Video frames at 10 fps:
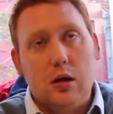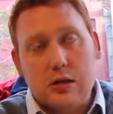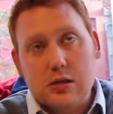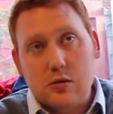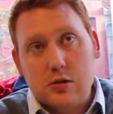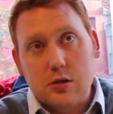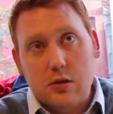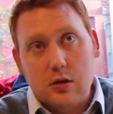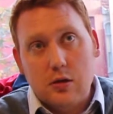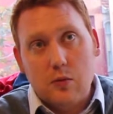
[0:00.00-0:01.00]
as such,
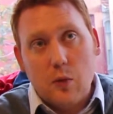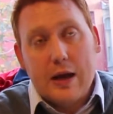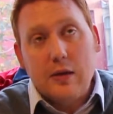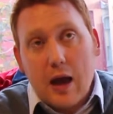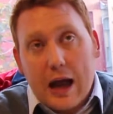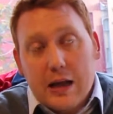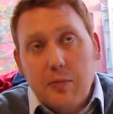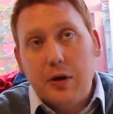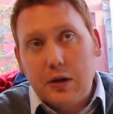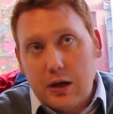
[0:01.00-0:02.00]
the way that
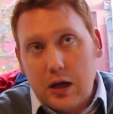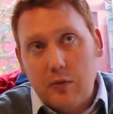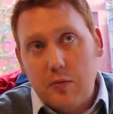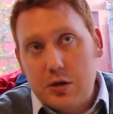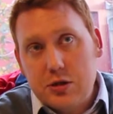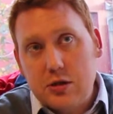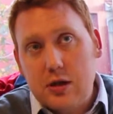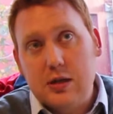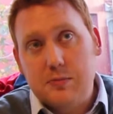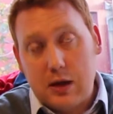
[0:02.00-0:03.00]
anybody can help the mission
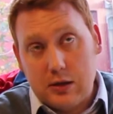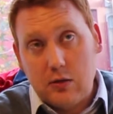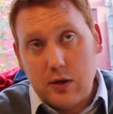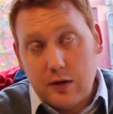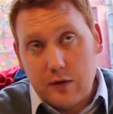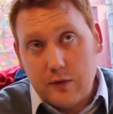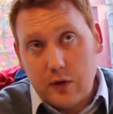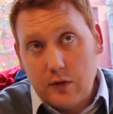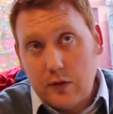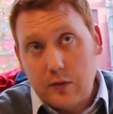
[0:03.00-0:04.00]
is by donating
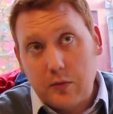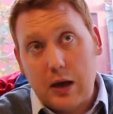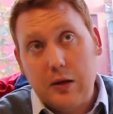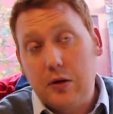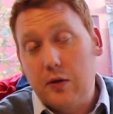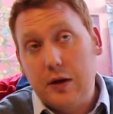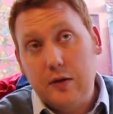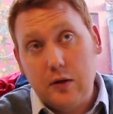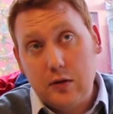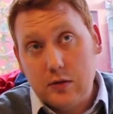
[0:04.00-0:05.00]
funds,
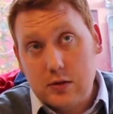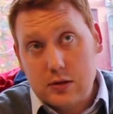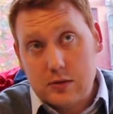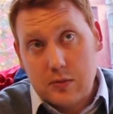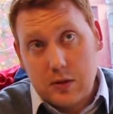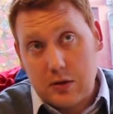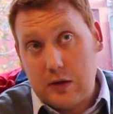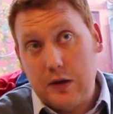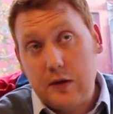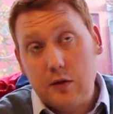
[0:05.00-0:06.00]
donating goods,
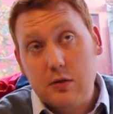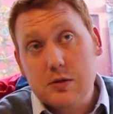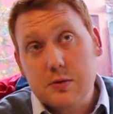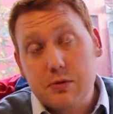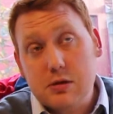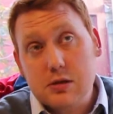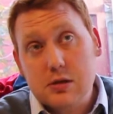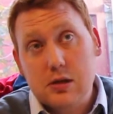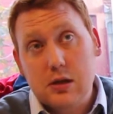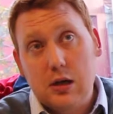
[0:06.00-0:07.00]
donating Christmas
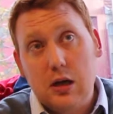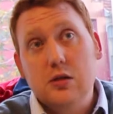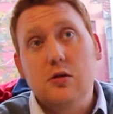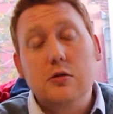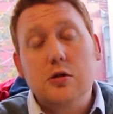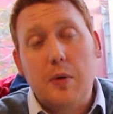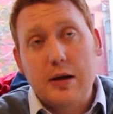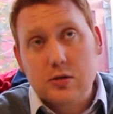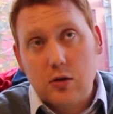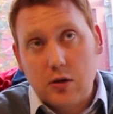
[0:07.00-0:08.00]
presents. It's also
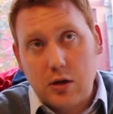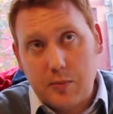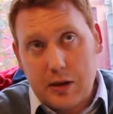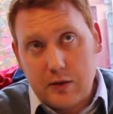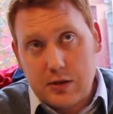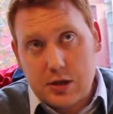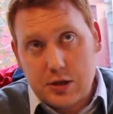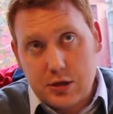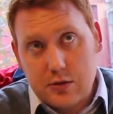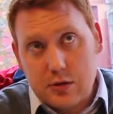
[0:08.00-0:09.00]
by talking about these
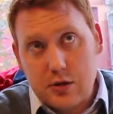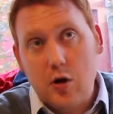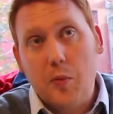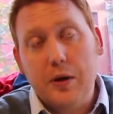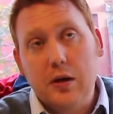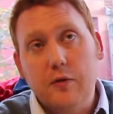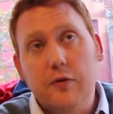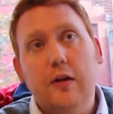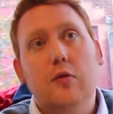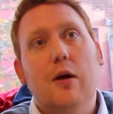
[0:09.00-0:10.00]
issues and not being
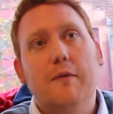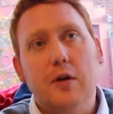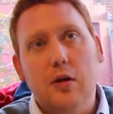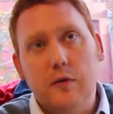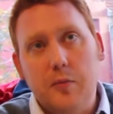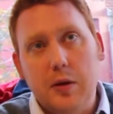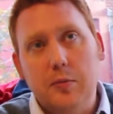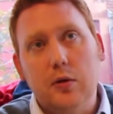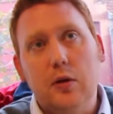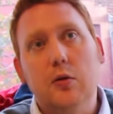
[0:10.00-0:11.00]
afraid to advocate for
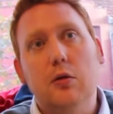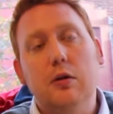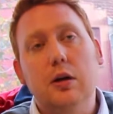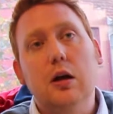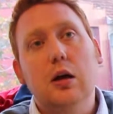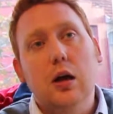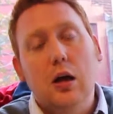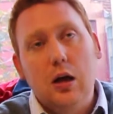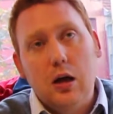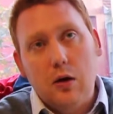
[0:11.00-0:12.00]
people who are in
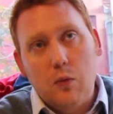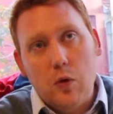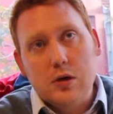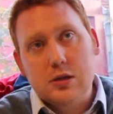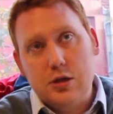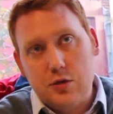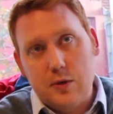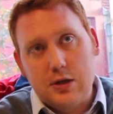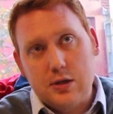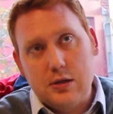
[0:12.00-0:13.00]
worse
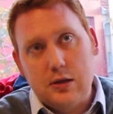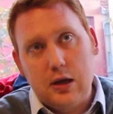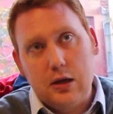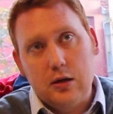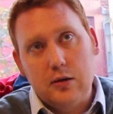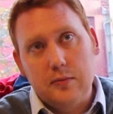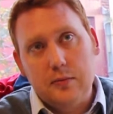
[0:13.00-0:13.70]
situations than they are.